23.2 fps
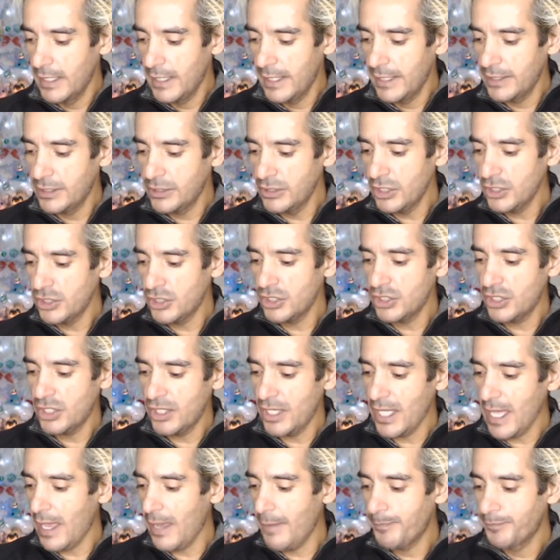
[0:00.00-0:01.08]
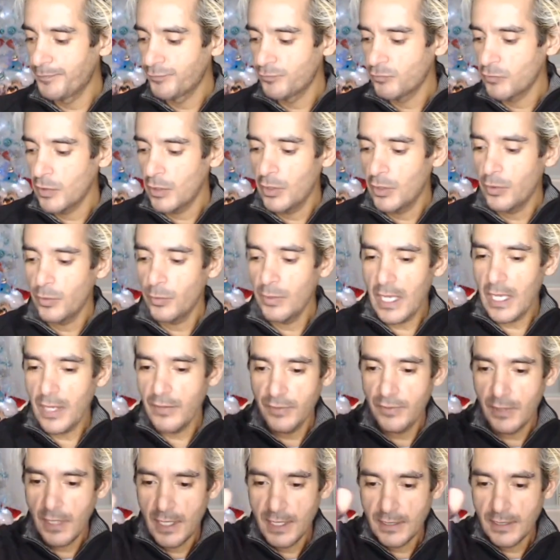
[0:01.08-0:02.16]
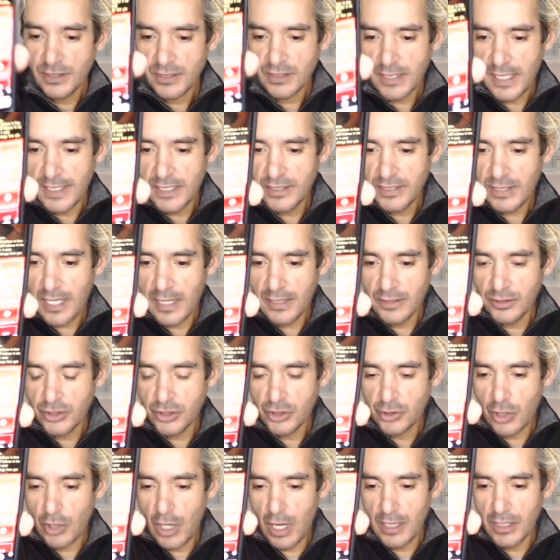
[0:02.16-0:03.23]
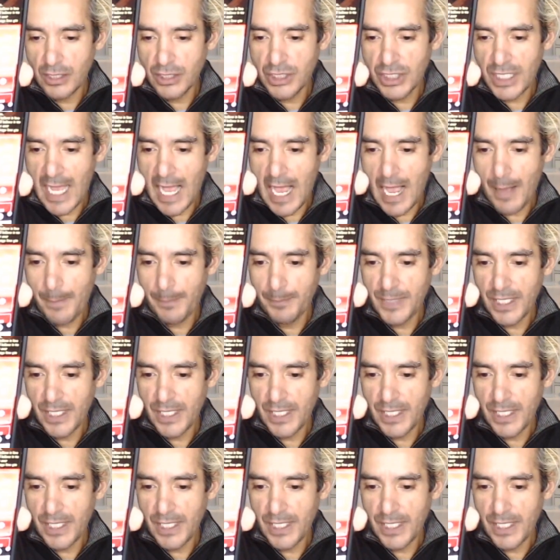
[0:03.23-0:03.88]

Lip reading: In addition to that, we have the SunnySide Astrology app.